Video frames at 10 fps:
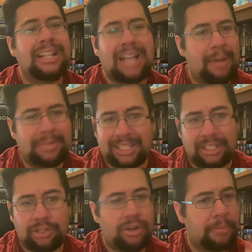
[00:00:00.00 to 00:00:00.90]
Tommy's
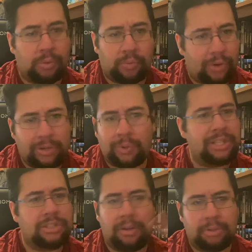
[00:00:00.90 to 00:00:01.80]
either number one or
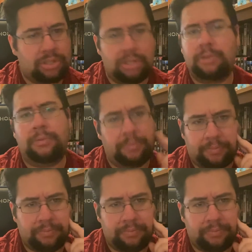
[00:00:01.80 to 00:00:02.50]
he's number two.